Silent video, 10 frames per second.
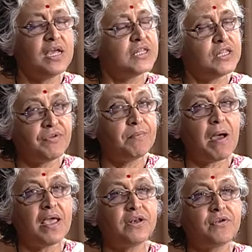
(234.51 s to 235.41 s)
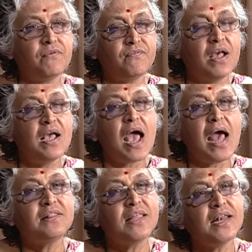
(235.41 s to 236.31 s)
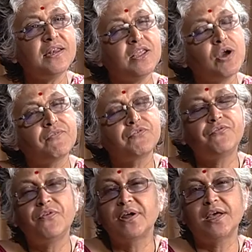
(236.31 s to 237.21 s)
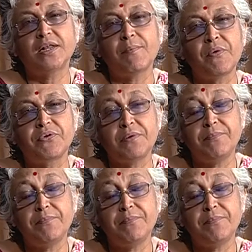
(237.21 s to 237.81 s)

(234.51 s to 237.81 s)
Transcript: they will buy it off and then you have to forget about it.